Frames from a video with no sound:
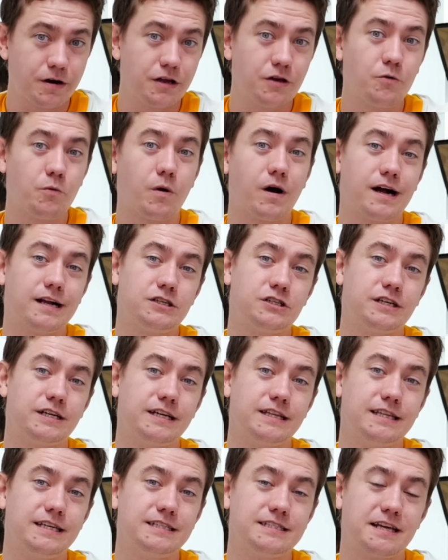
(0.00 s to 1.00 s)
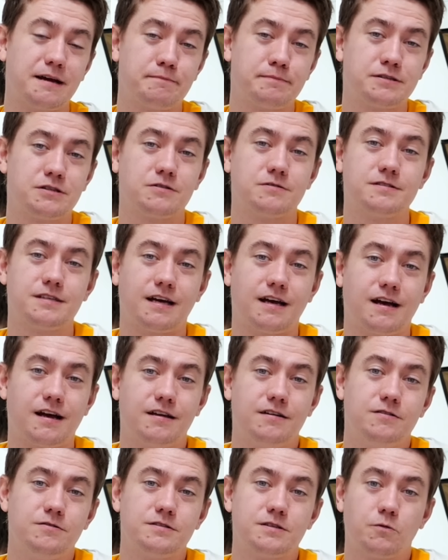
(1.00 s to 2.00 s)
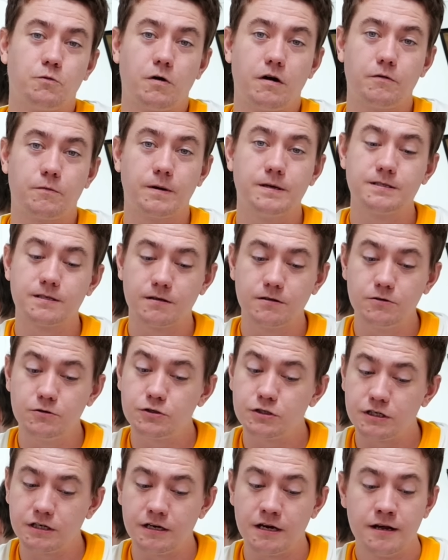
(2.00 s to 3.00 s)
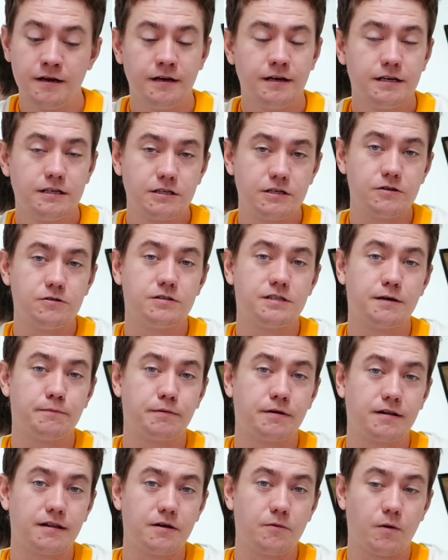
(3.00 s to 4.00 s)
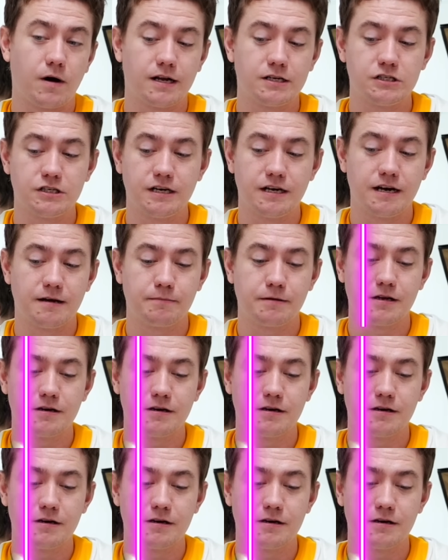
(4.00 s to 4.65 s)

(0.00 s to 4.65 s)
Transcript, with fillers: are you watching these episodes of hot news and what resolution do you typically watch it in? I'm